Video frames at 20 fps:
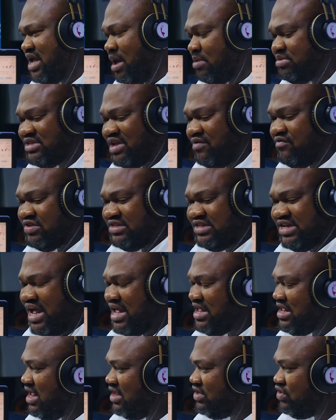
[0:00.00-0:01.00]
I'm
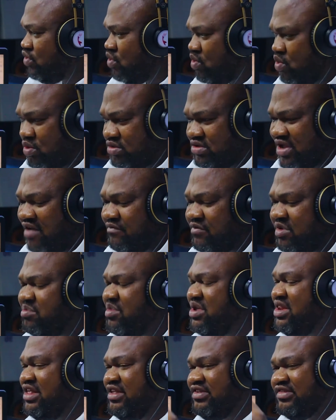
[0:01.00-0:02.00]
79 years old. I've been
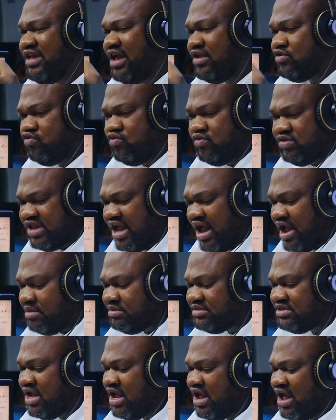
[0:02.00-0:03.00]
minister 2
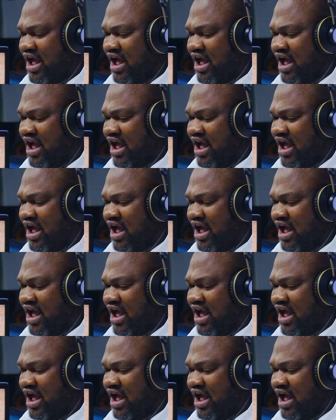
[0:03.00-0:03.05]
times.